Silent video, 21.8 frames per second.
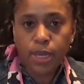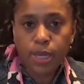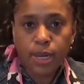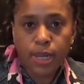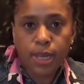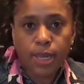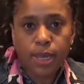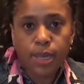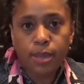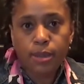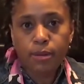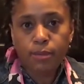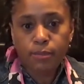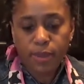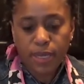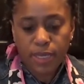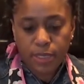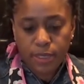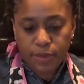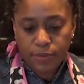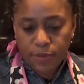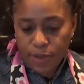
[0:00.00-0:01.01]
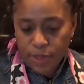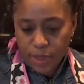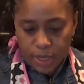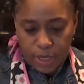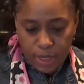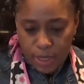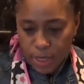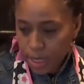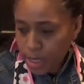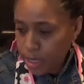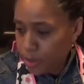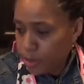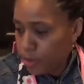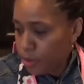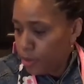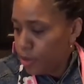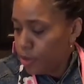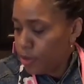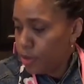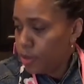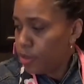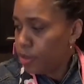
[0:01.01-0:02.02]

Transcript: ahead and mix everything together.